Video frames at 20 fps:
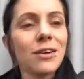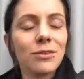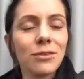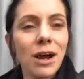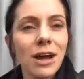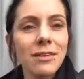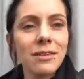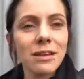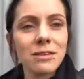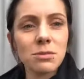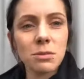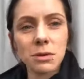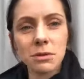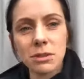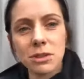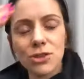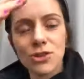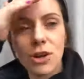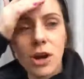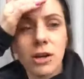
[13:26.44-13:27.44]
Right? That's what I'm
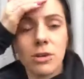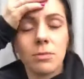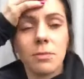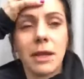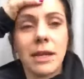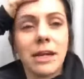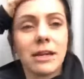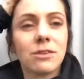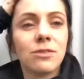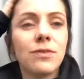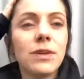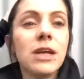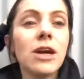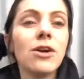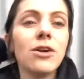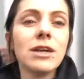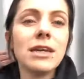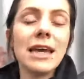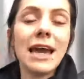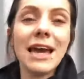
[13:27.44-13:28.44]
going to title my next
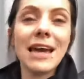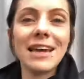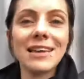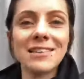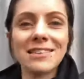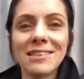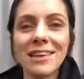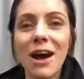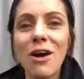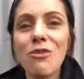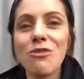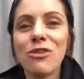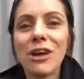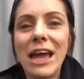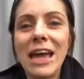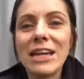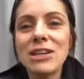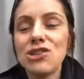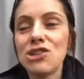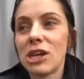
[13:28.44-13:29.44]
video. Get a
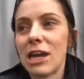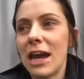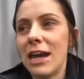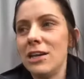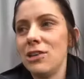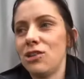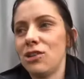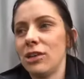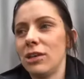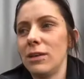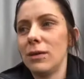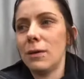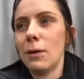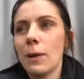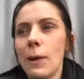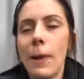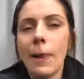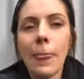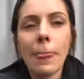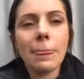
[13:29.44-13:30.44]

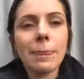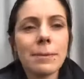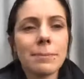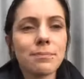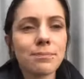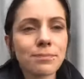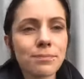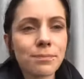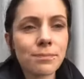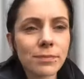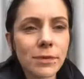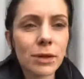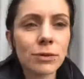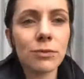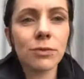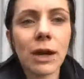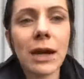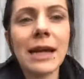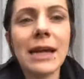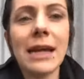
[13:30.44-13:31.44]
self-education.
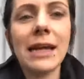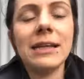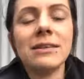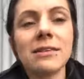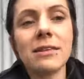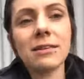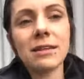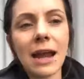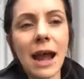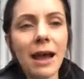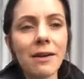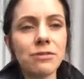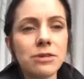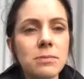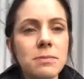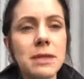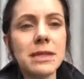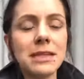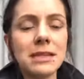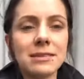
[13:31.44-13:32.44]
Right? It doesn't have
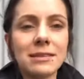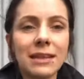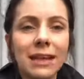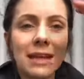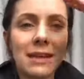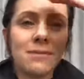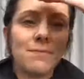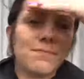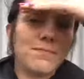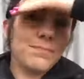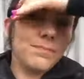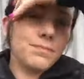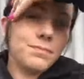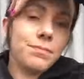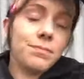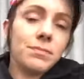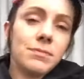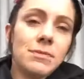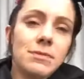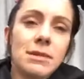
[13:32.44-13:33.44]
to be this like
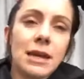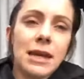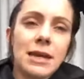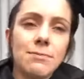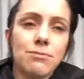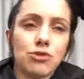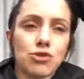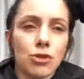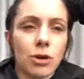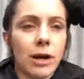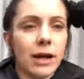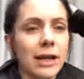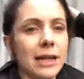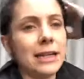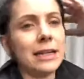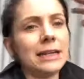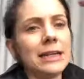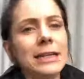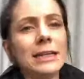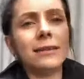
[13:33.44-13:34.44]
deep
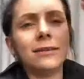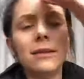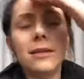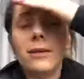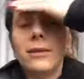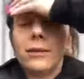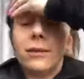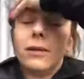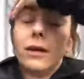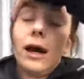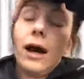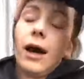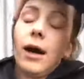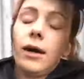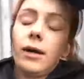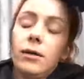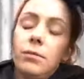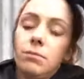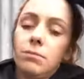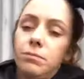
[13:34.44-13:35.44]
draining
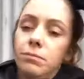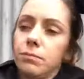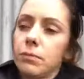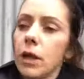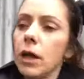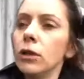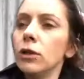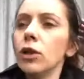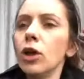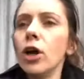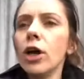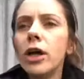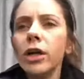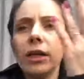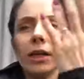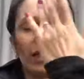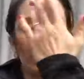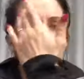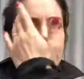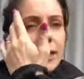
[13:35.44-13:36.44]

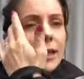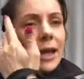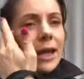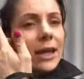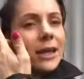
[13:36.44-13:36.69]
learning.